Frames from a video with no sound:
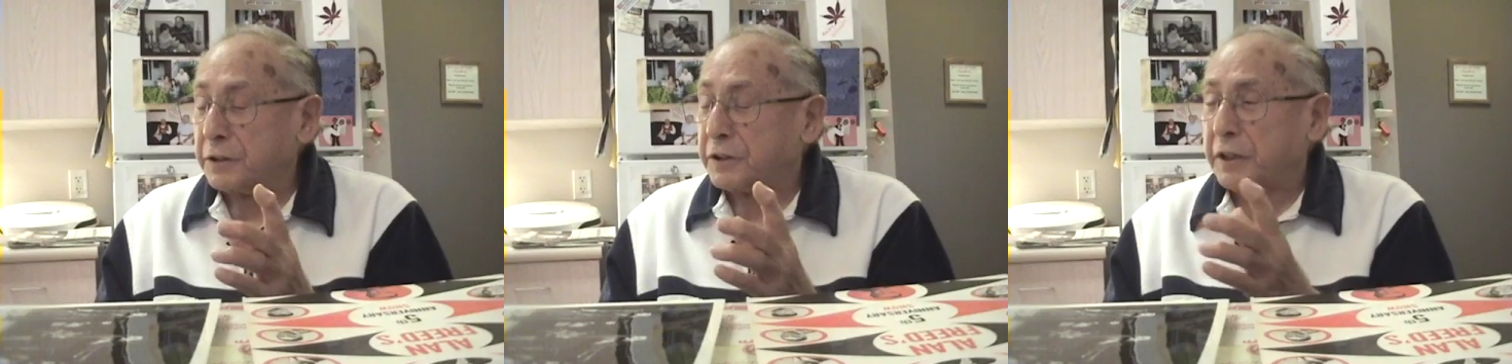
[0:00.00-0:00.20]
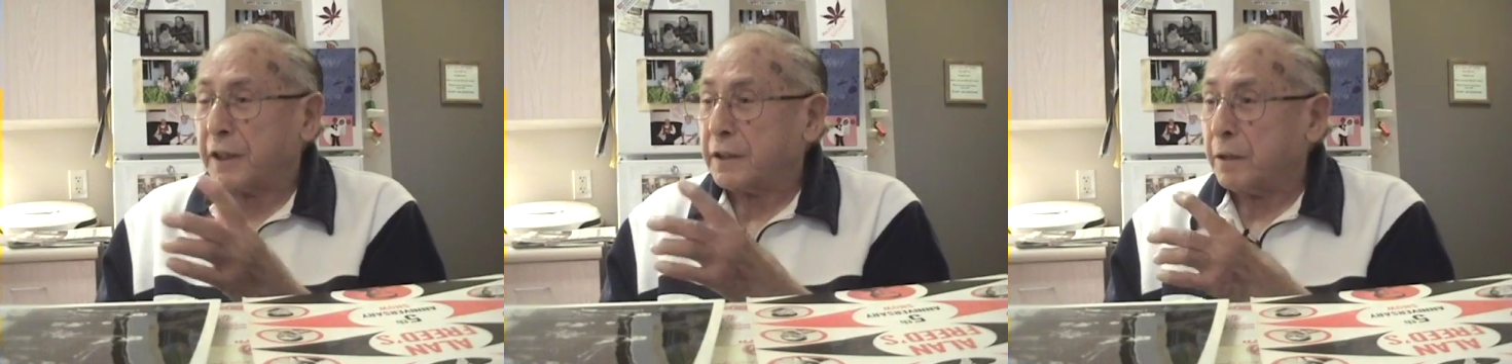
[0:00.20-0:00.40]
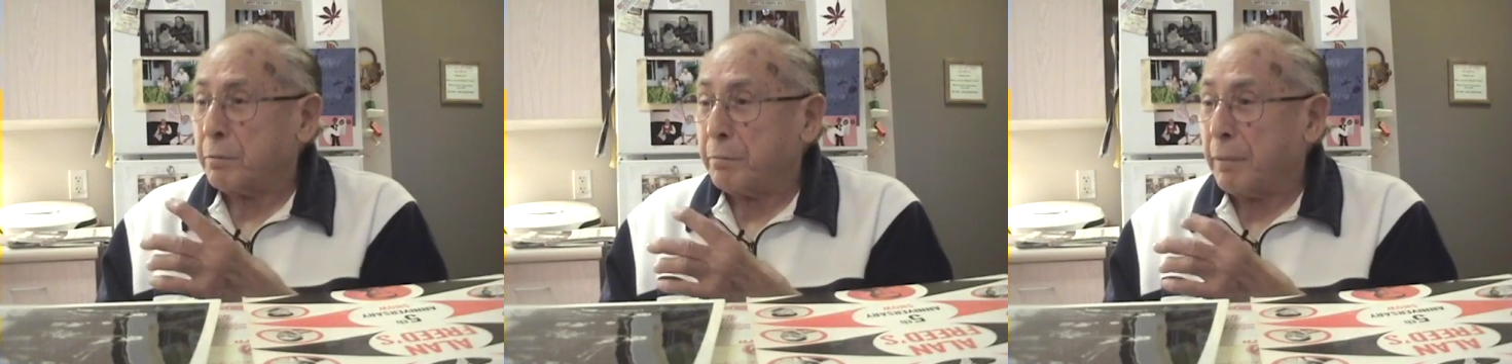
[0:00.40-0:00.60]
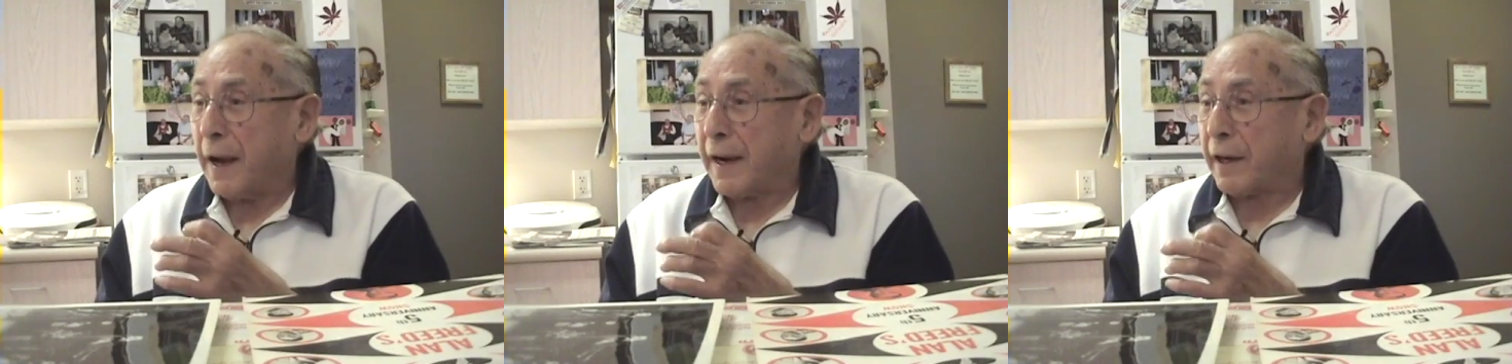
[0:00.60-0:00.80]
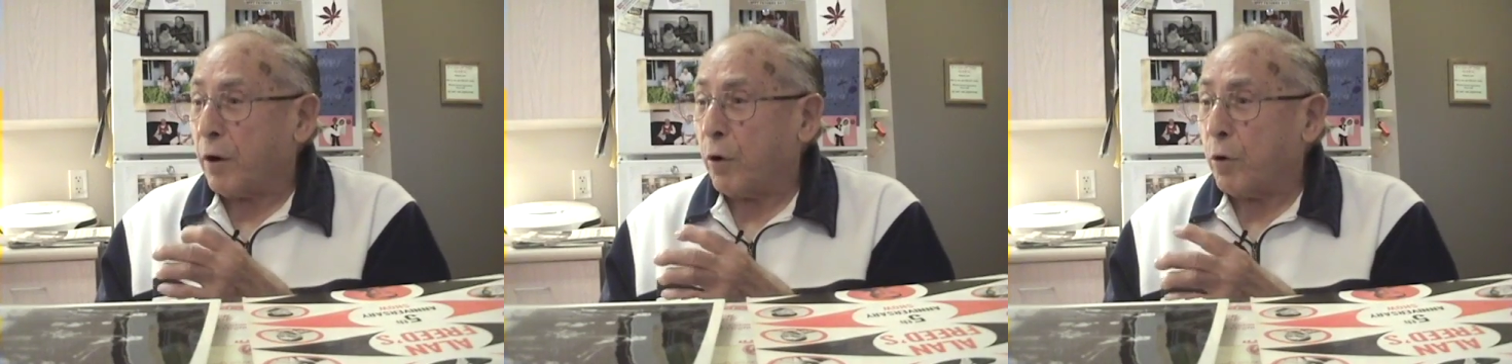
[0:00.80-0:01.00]
send him
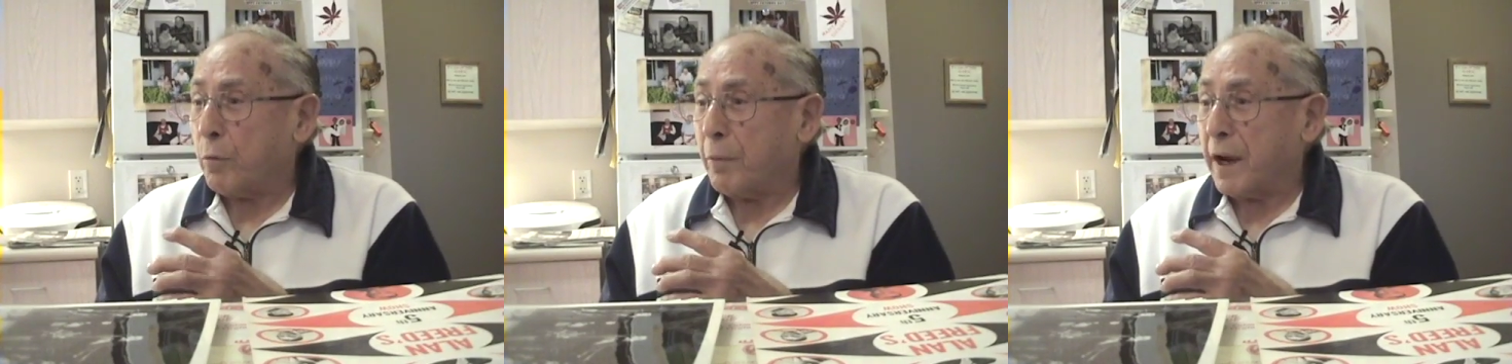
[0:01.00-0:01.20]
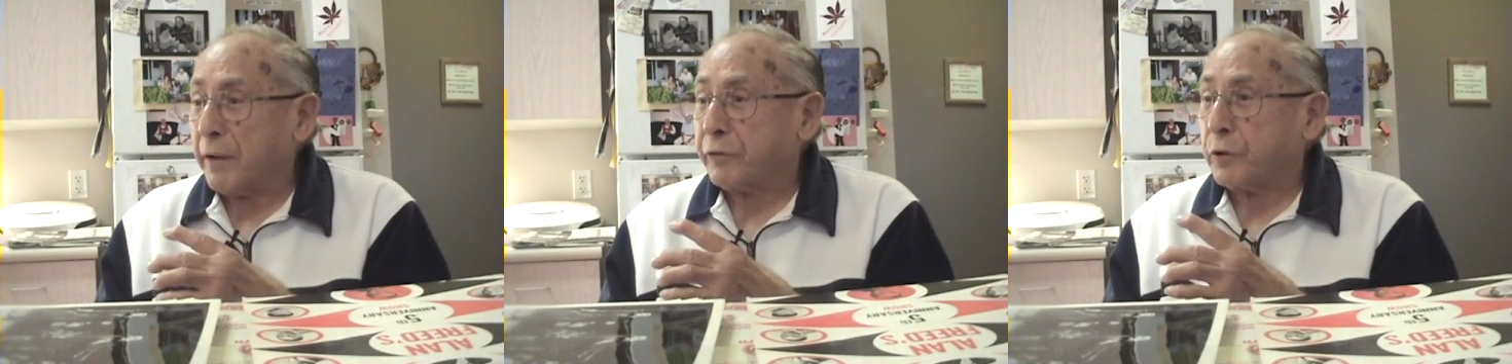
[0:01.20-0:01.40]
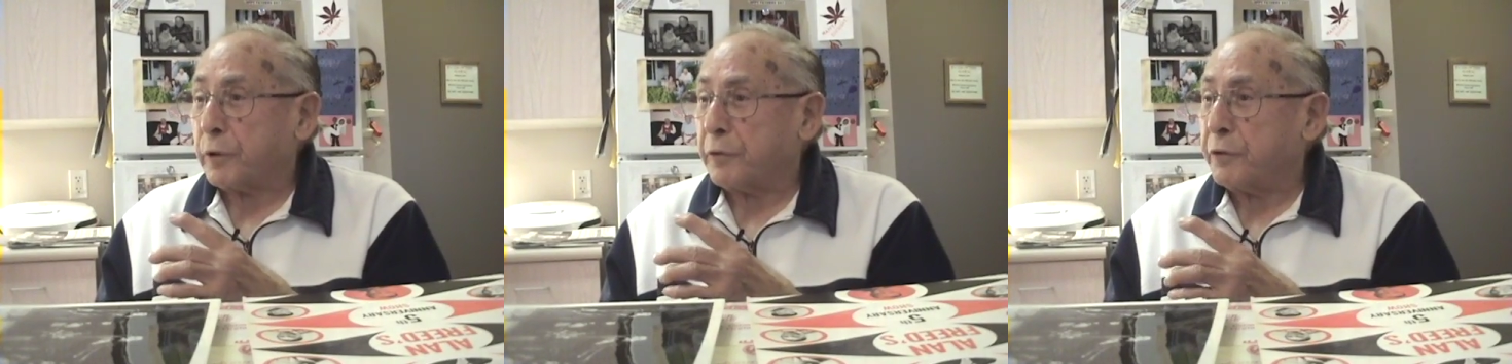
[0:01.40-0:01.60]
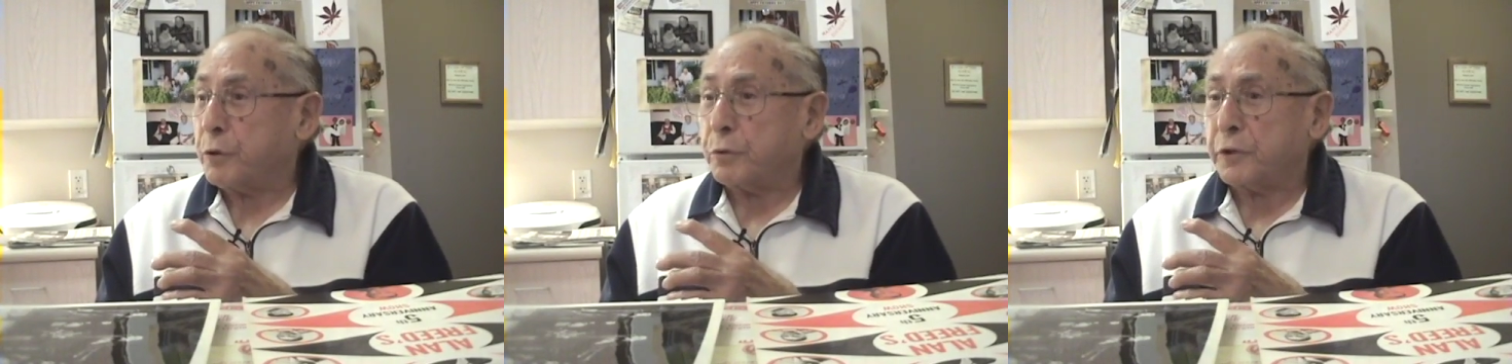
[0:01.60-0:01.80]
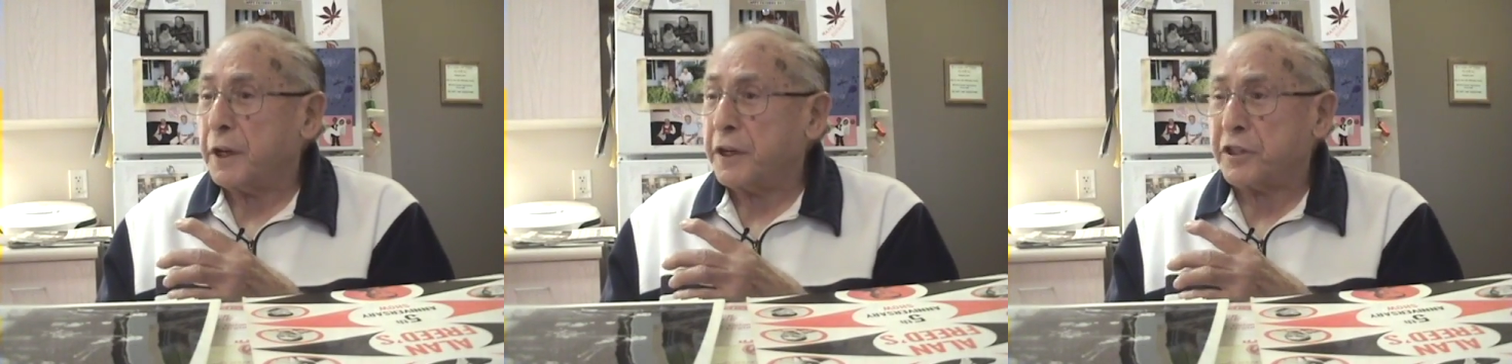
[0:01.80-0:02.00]
back home after a few
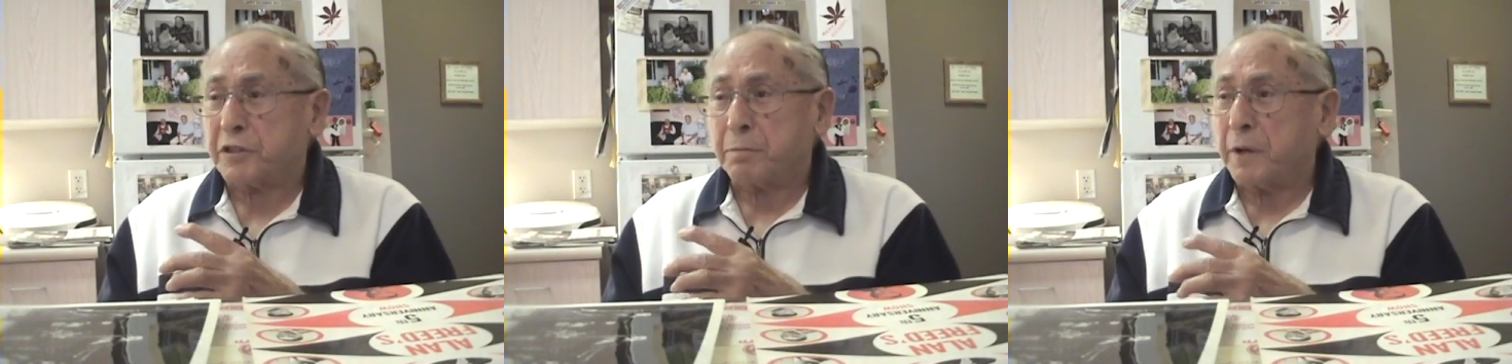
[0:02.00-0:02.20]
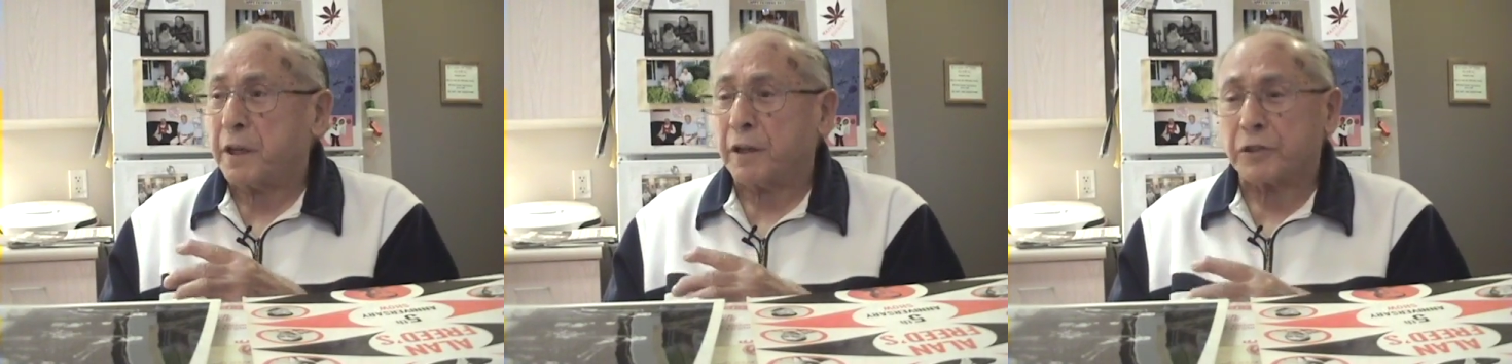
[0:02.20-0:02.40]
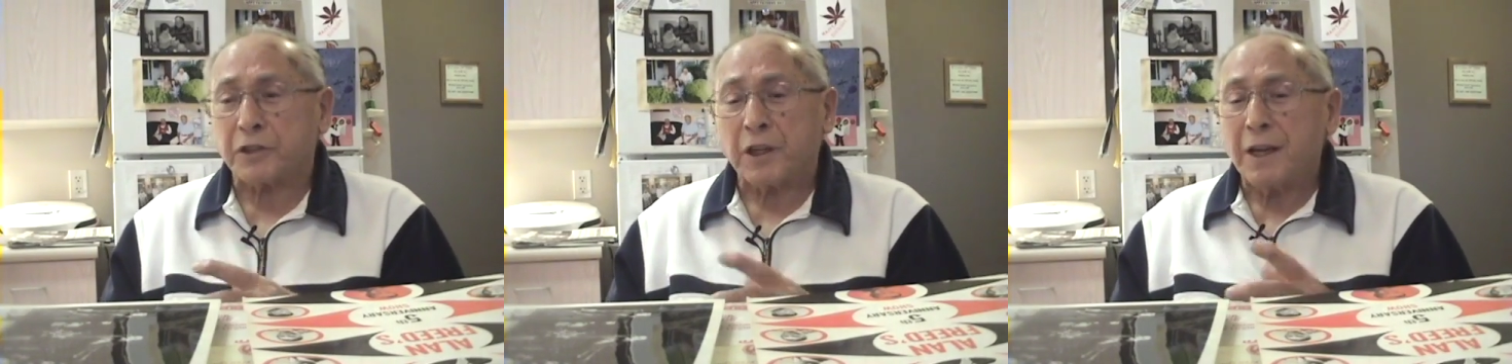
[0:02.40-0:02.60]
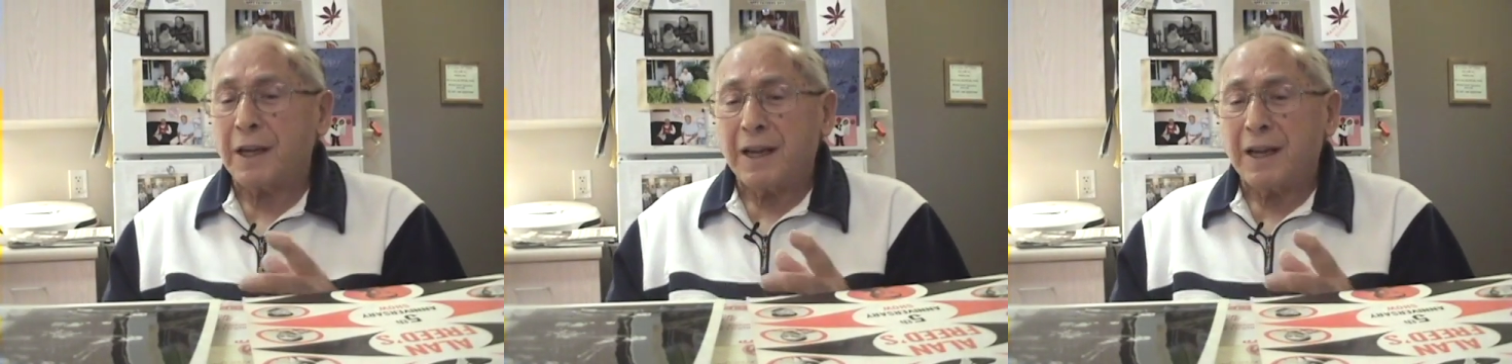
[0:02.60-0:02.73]
dates because